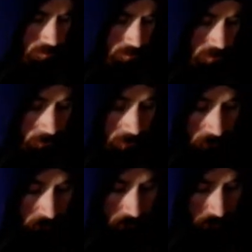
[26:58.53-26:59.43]
That'd be a
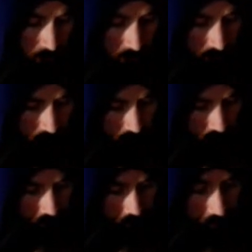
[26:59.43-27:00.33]
minor chord,
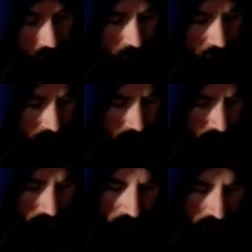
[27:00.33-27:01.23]
right? A major 7.
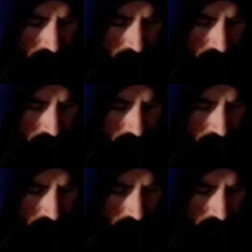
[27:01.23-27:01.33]
Sorry, major